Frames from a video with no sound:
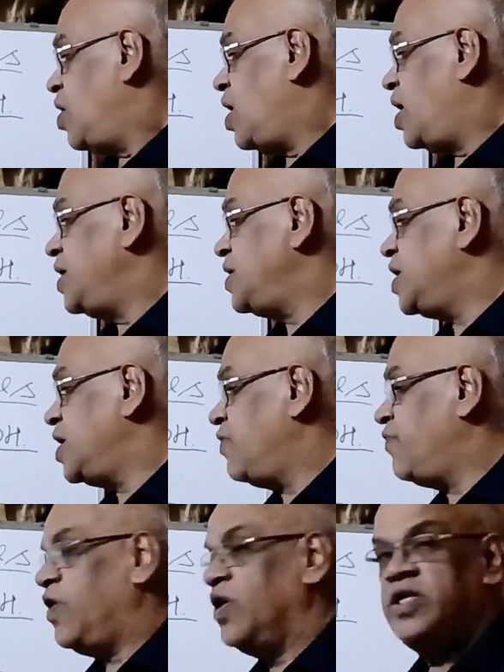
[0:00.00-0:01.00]
addition
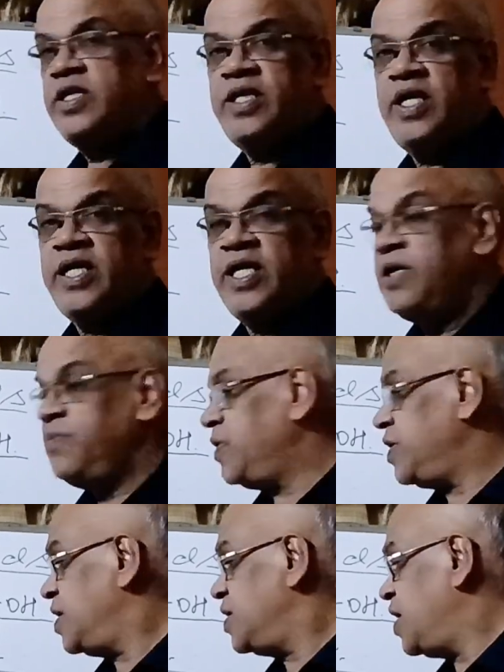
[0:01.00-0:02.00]
of oxygen in
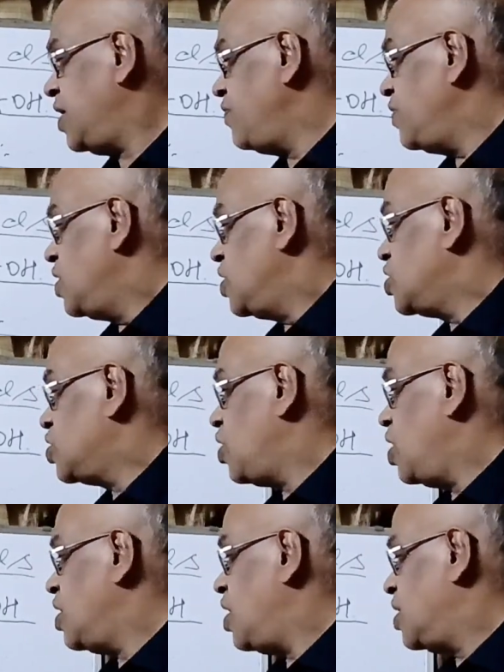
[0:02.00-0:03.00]
presence of
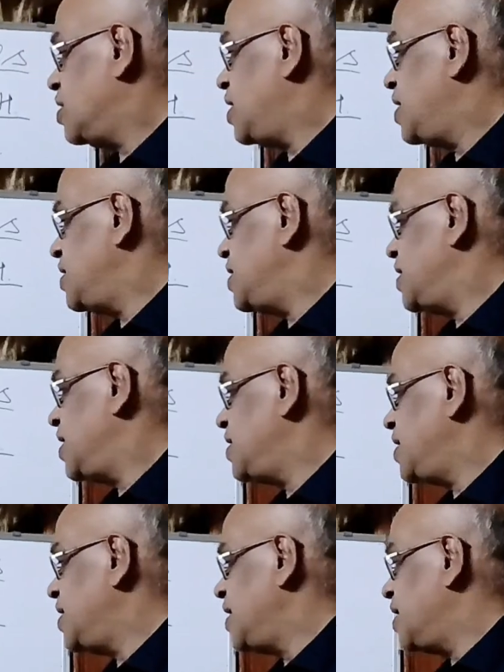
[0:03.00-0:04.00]
strong oxidizing
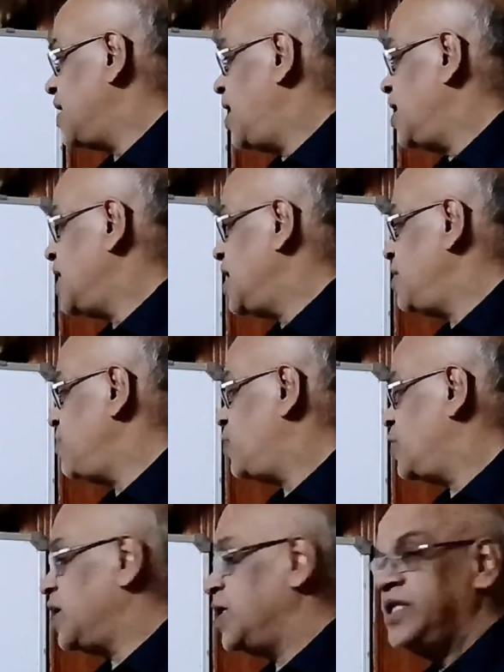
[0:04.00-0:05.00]
agent like alkaline
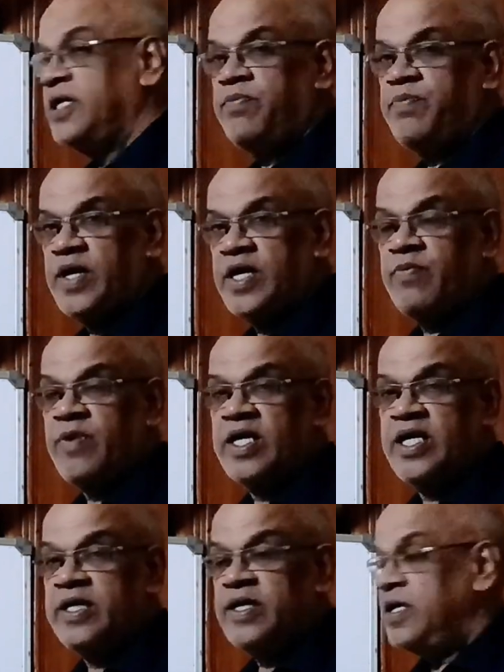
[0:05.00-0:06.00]
potassium permanganate.